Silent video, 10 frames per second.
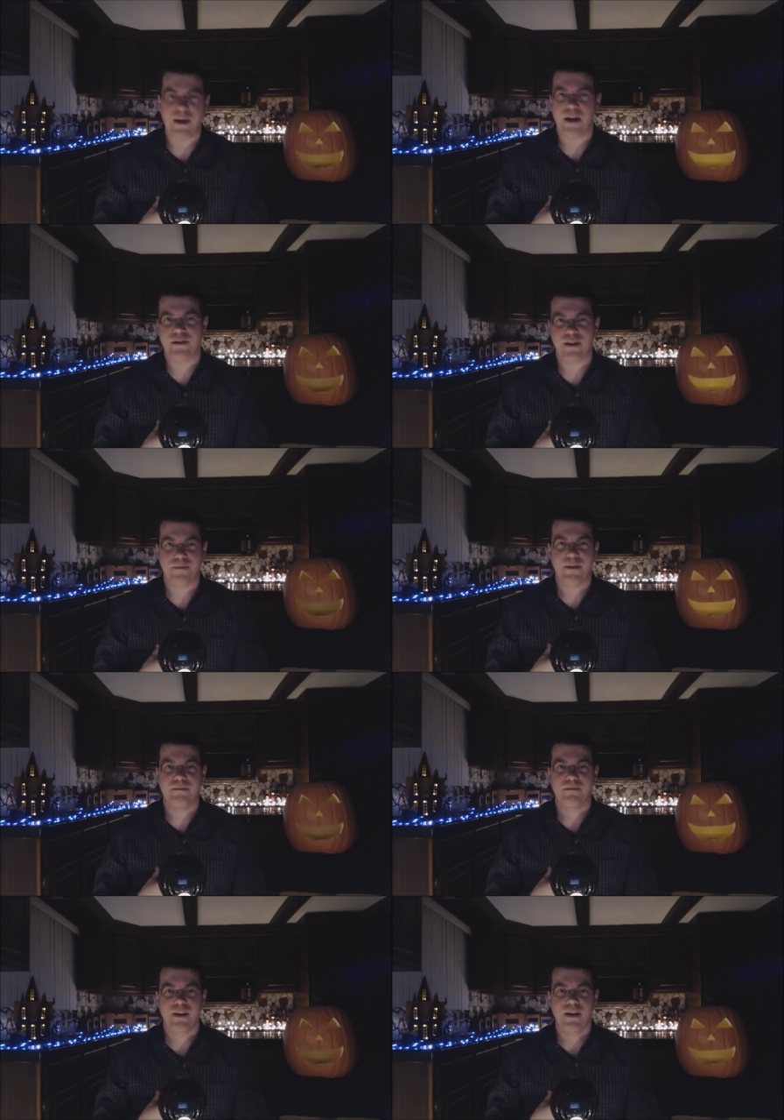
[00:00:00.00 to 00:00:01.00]
wrong about
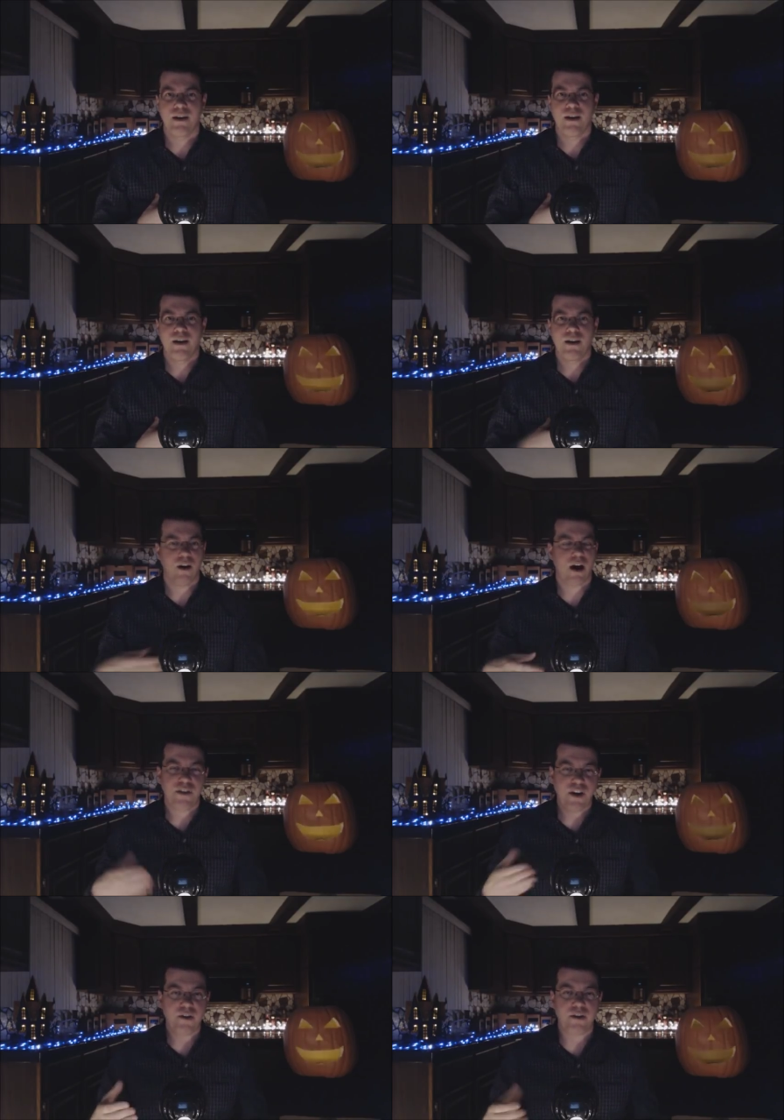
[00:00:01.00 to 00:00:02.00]
something. You know,
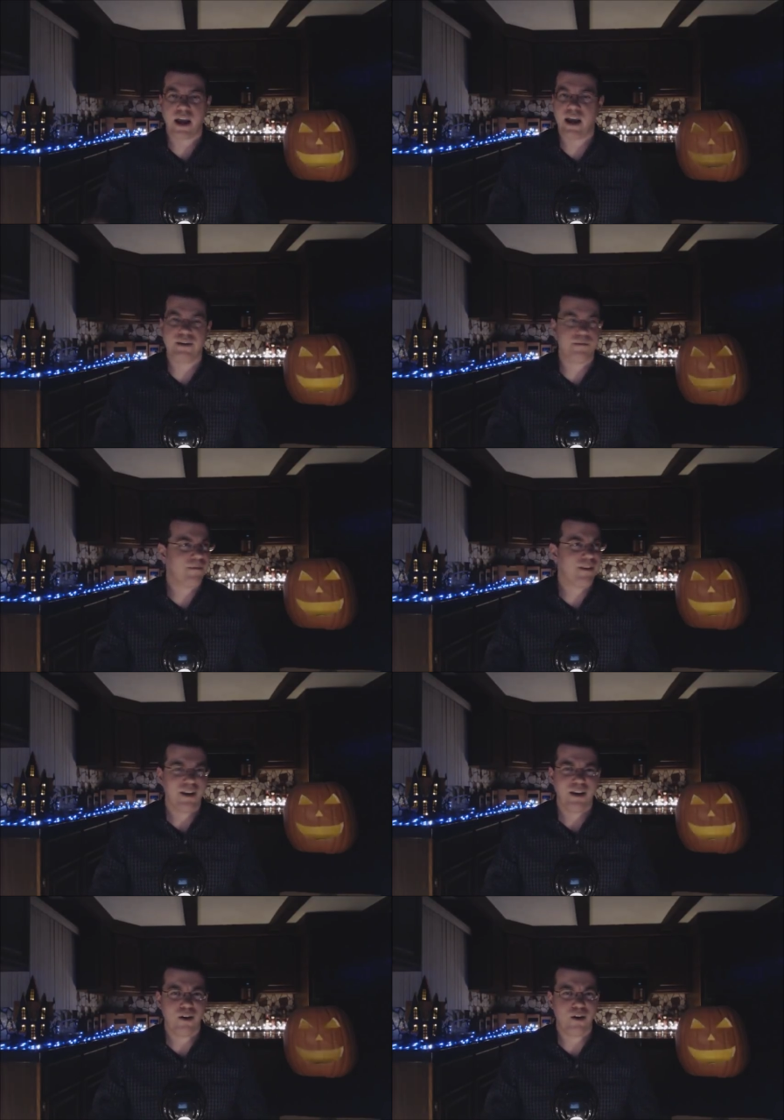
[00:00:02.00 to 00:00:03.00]
on the other hand,
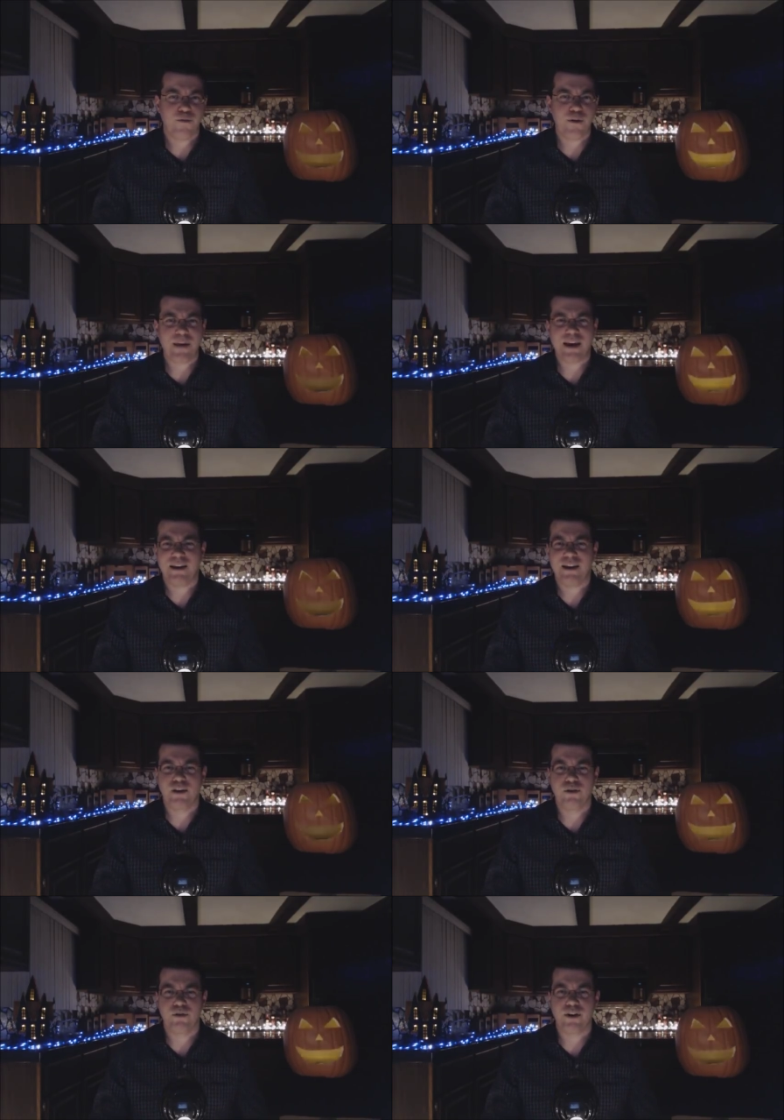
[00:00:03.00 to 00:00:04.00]
you know, if we make
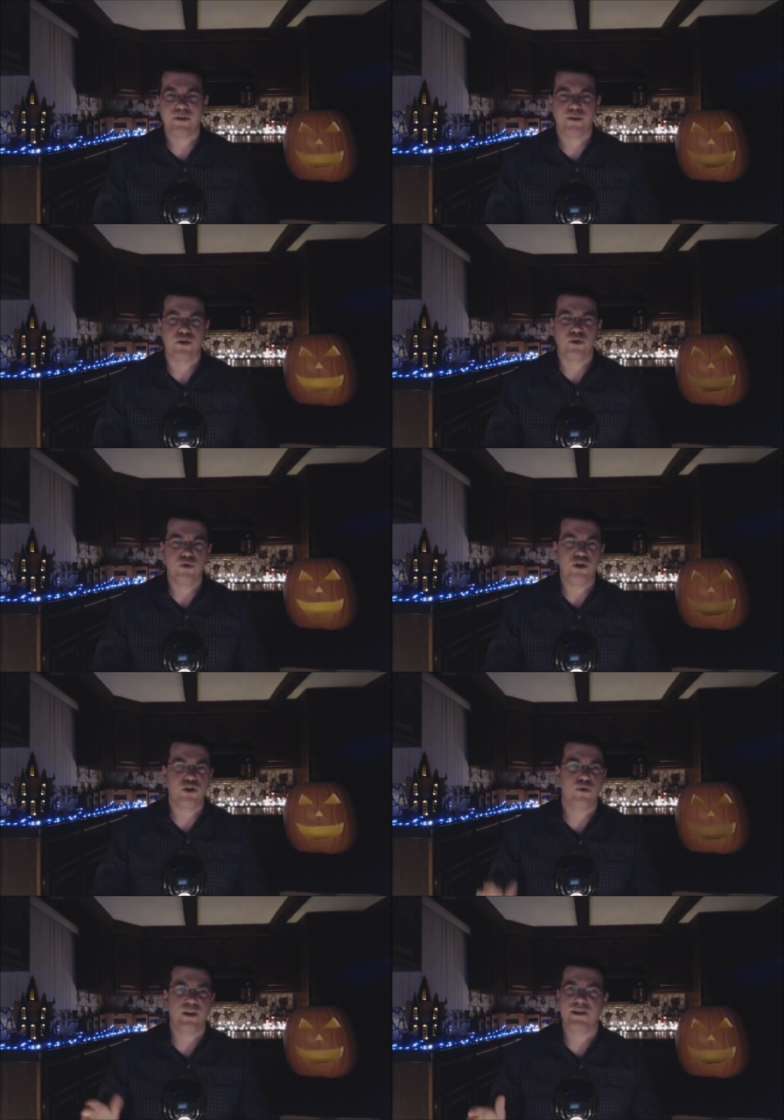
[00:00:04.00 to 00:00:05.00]
an ignorant or
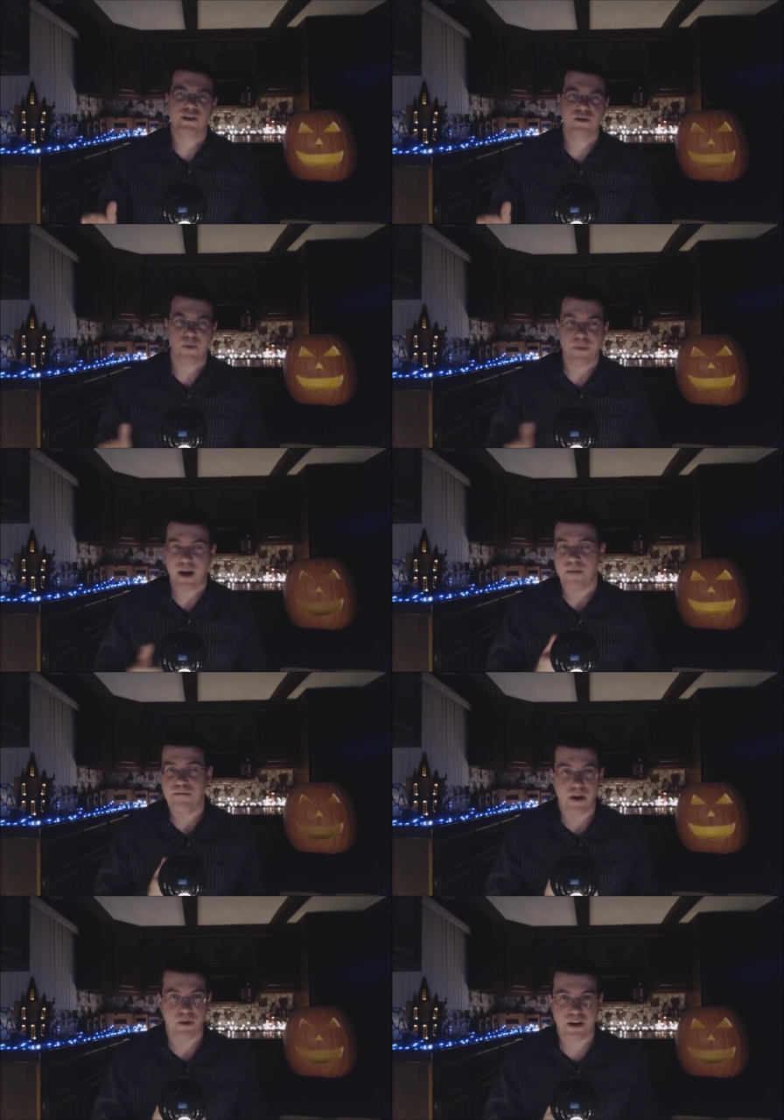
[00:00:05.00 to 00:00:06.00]
deluded criticism about
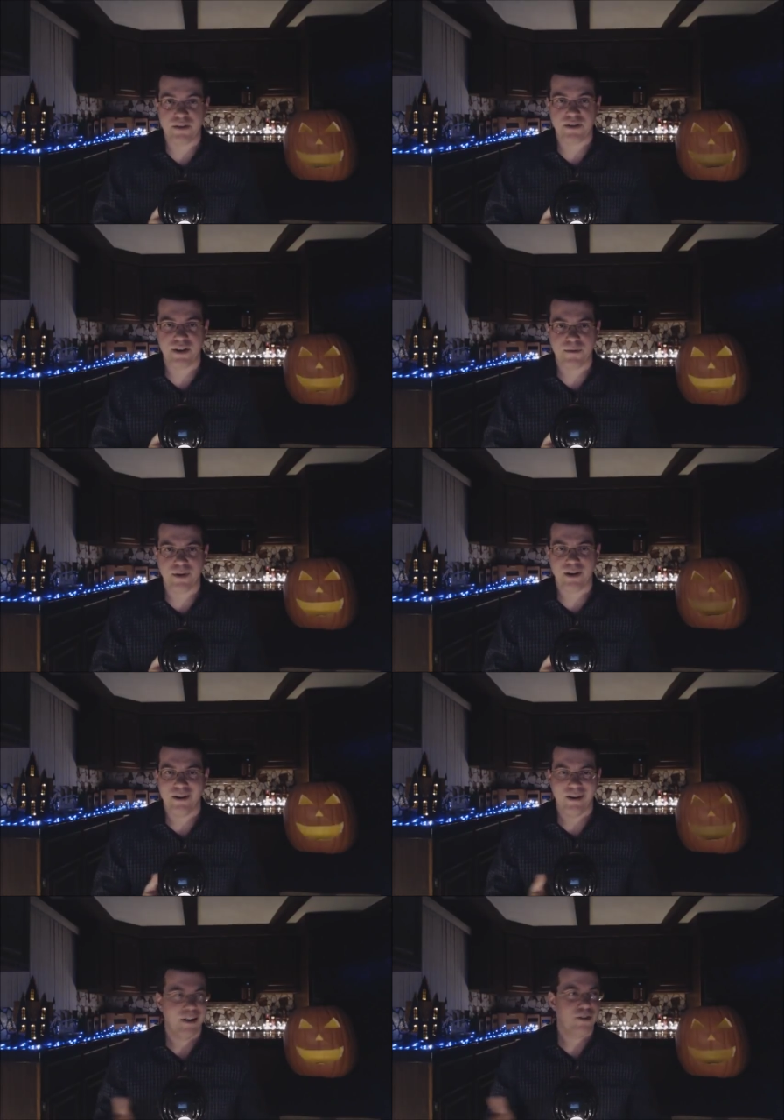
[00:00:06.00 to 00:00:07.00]
American
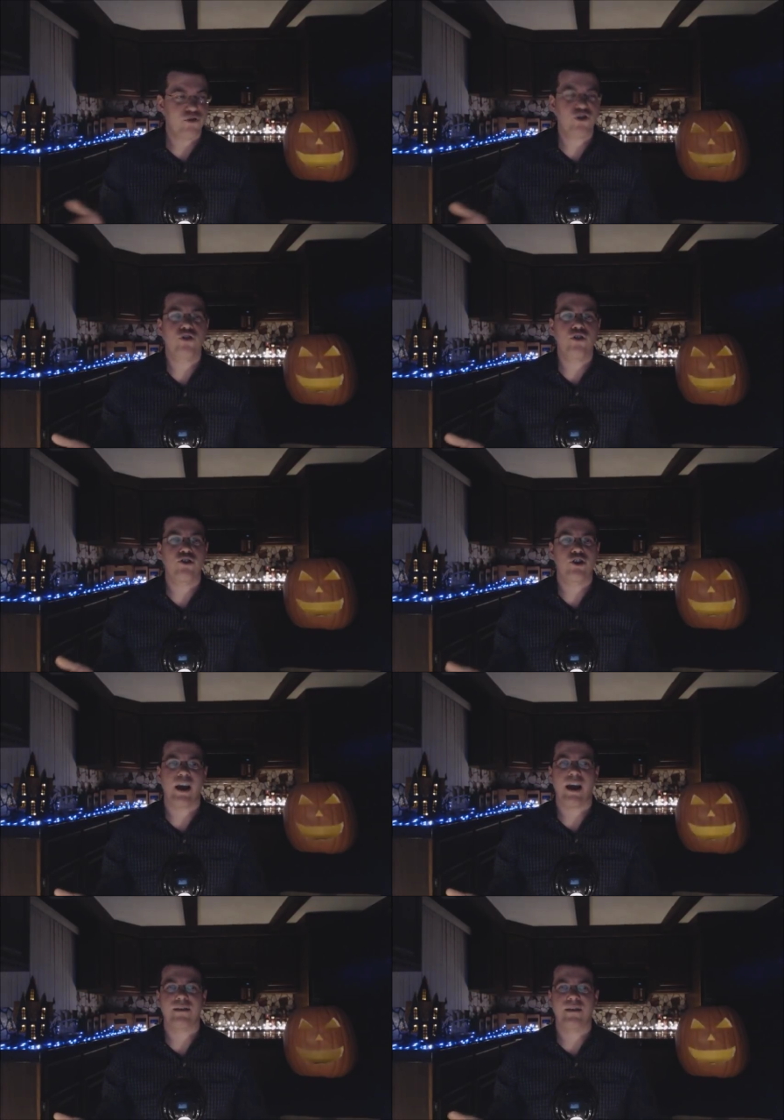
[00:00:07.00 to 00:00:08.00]
cinema, there's a good
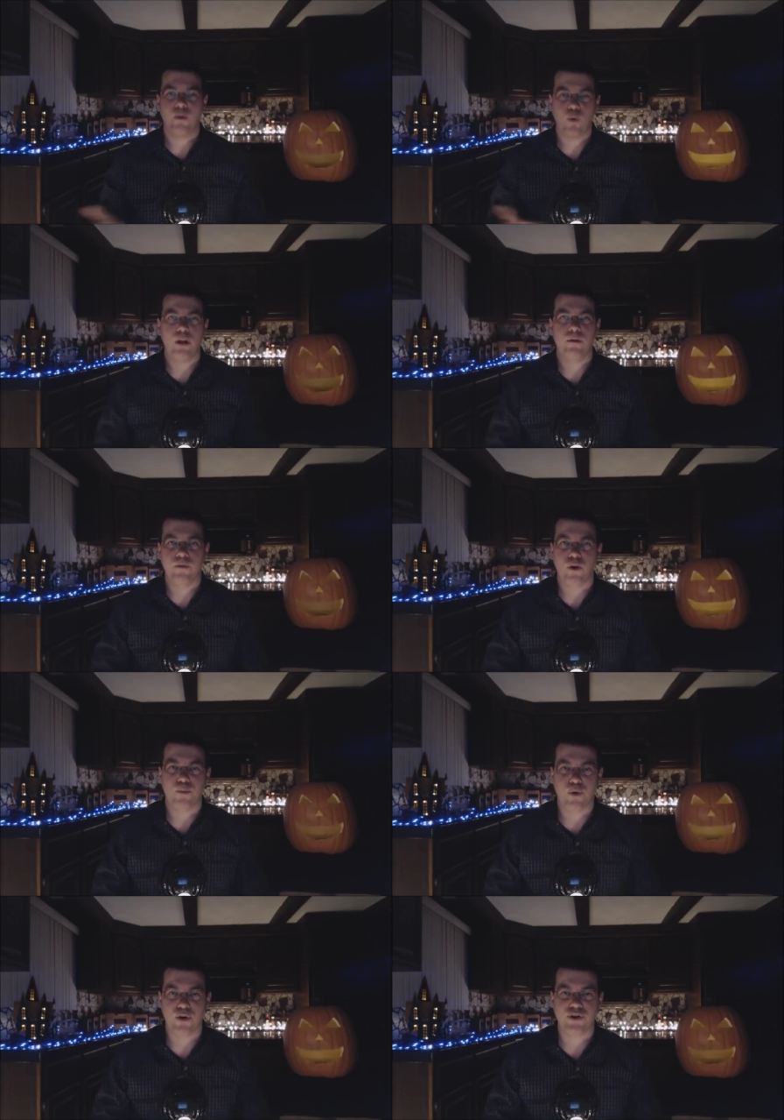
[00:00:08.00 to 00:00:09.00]
chance that a
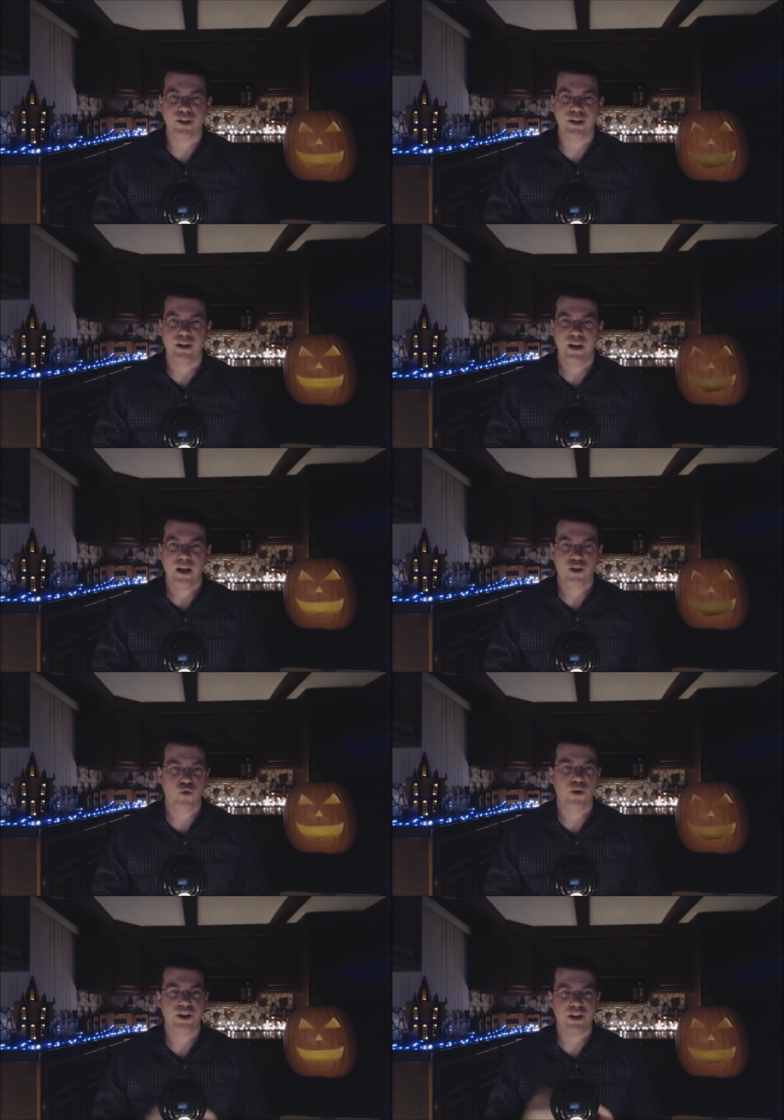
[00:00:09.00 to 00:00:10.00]
well-informed person
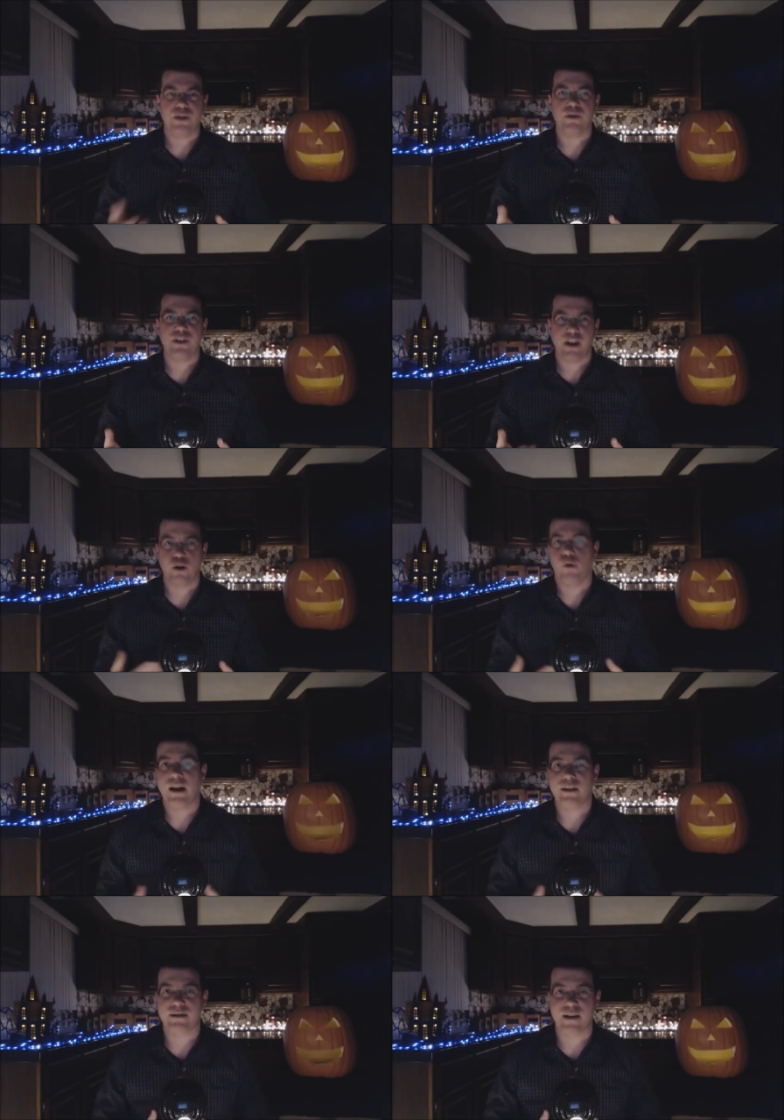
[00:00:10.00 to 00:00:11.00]
is going to hear it and
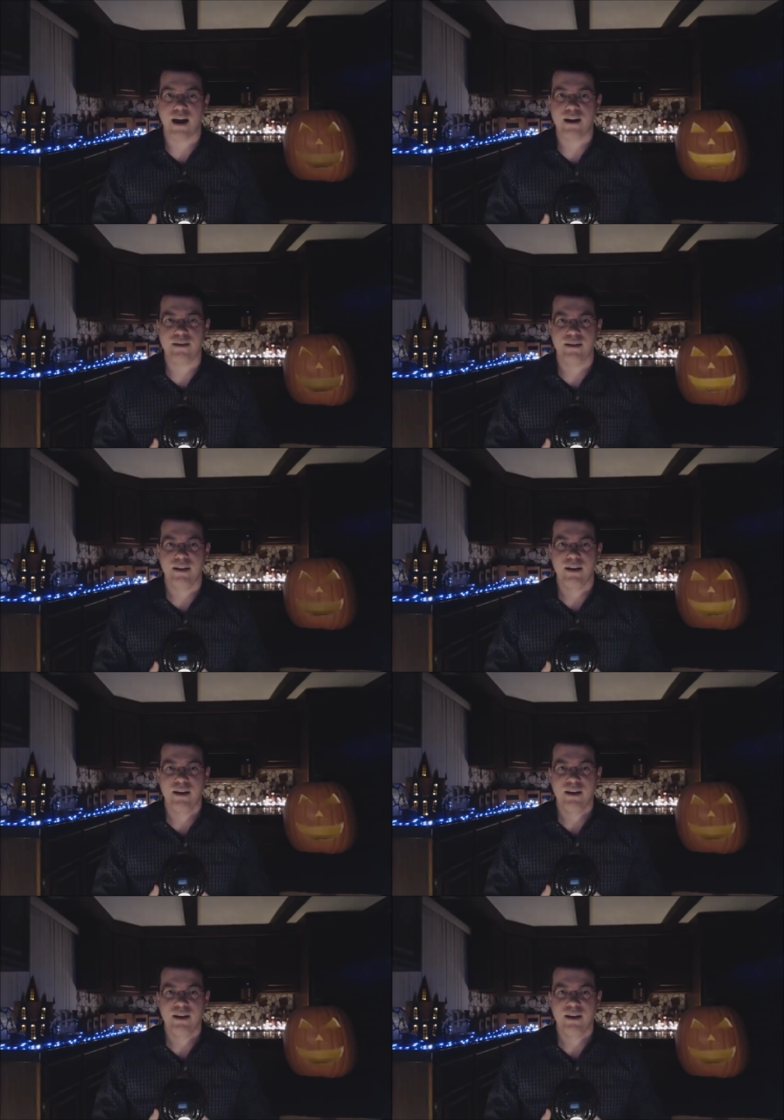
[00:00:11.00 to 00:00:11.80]
correct us on it.